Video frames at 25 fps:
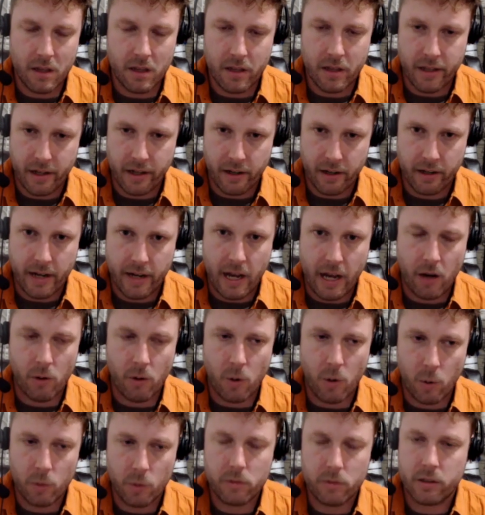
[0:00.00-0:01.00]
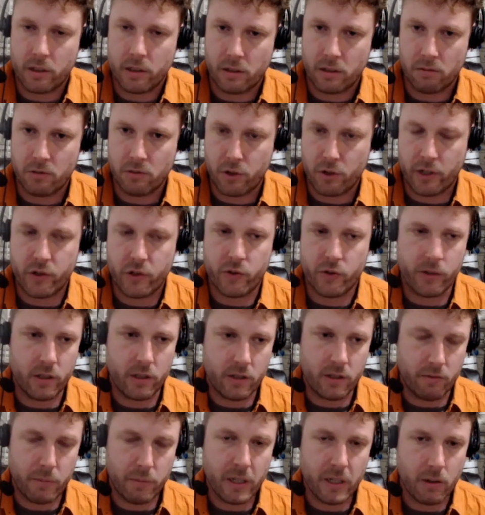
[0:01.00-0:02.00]
that are now holding
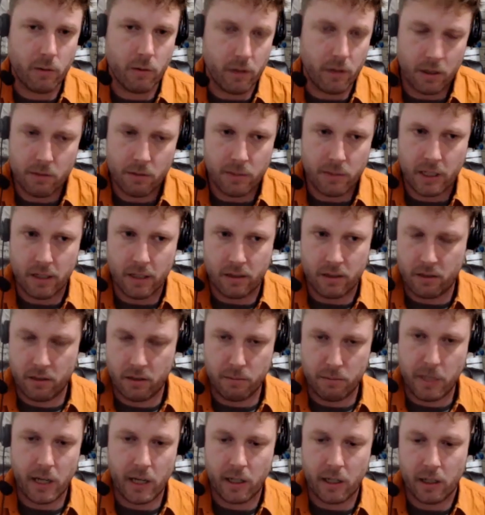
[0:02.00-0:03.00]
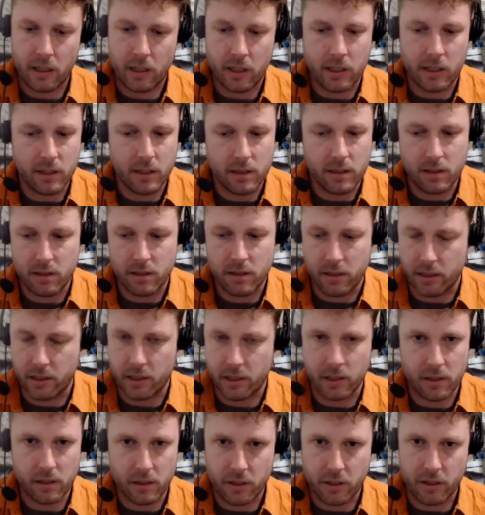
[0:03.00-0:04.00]
treasuries of Bitcoin because they're mining it, they're
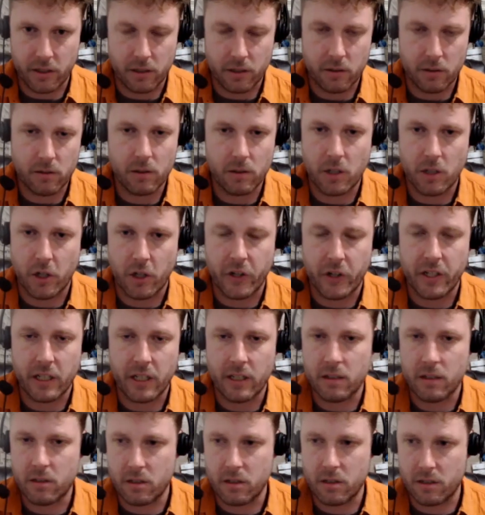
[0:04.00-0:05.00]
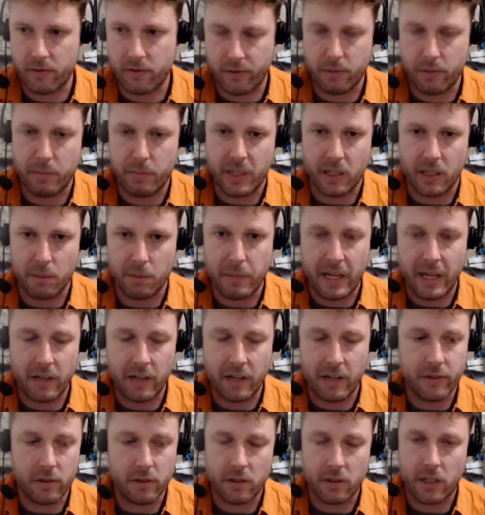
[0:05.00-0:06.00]
earning it just from being paid
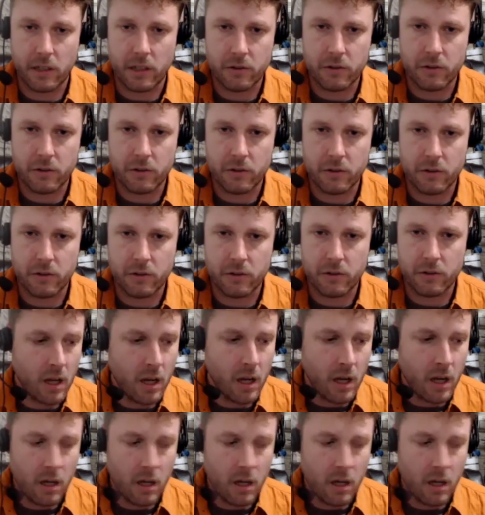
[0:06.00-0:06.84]
for their electricity.